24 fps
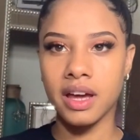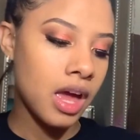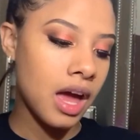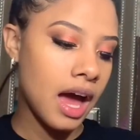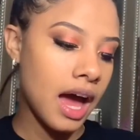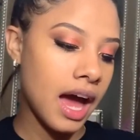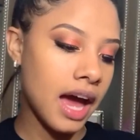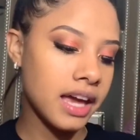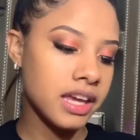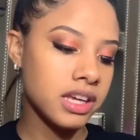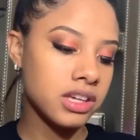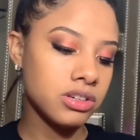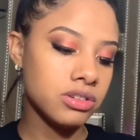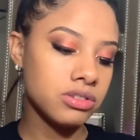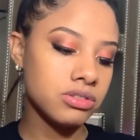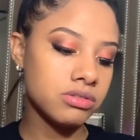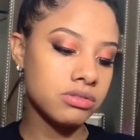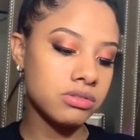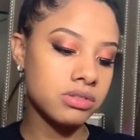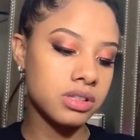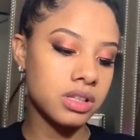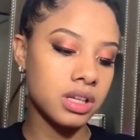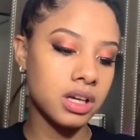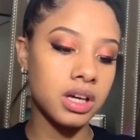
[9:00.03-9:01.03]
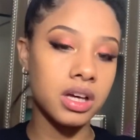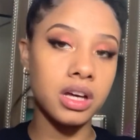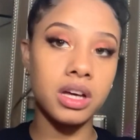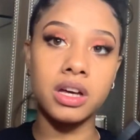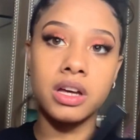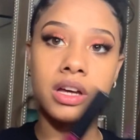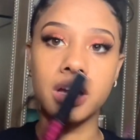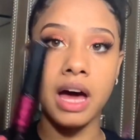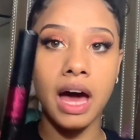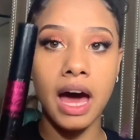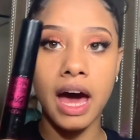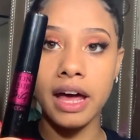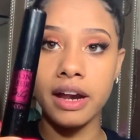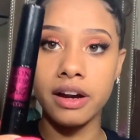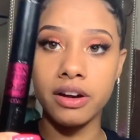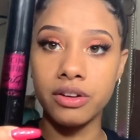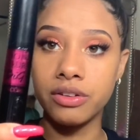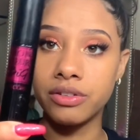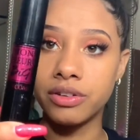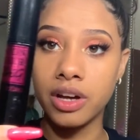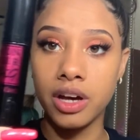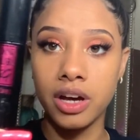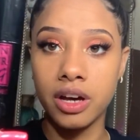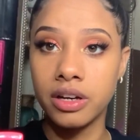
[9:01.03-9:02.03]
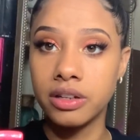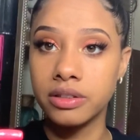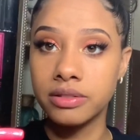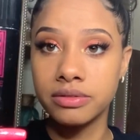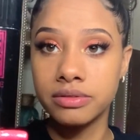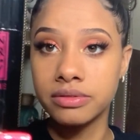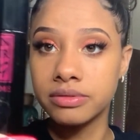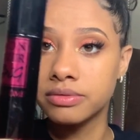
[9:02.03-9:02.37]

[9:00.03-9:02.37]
I use the, I don't know